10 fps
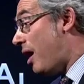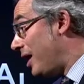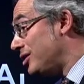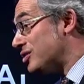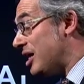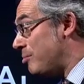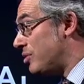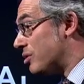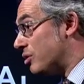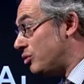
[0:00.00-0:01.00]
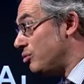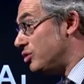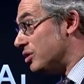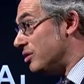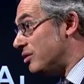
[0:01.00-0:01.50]
I just came to the
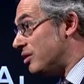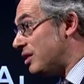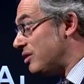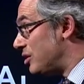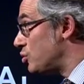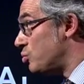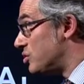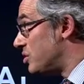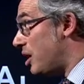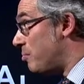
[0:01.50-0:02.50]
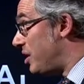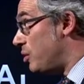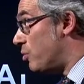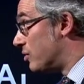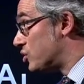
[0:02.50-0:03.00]
conclusion that th this was not
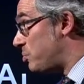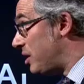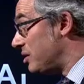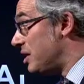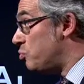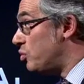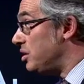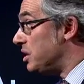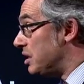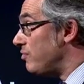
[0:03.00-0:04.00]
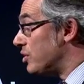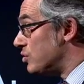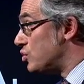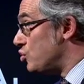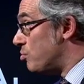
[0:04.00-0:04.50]
money well spent. It wouldn't give the
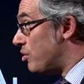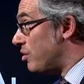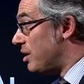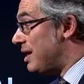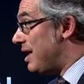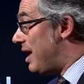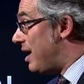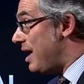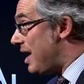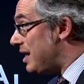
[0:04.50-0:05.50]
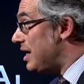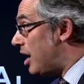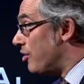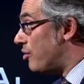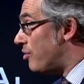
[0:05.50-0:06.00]
consumer uh, any
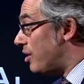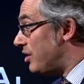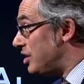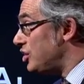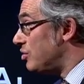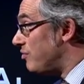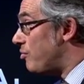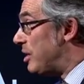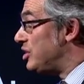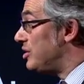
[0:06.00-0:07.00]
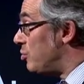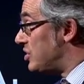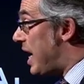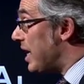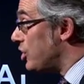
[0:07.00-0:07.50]
other additional information that was
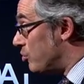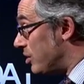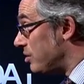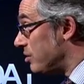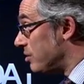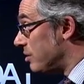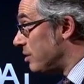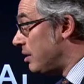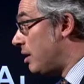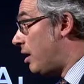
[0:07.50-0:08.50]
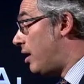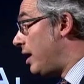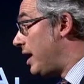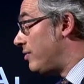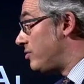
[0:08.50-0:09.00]
accurate. Uh,
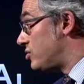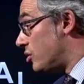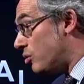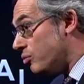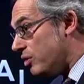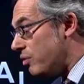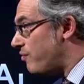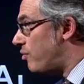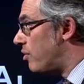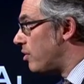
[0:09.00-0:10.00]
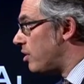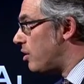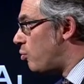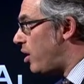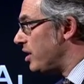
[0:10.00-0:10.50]
and so therefore,
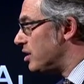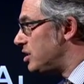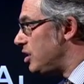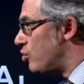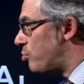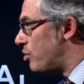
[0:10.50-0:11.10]
uh, why continue a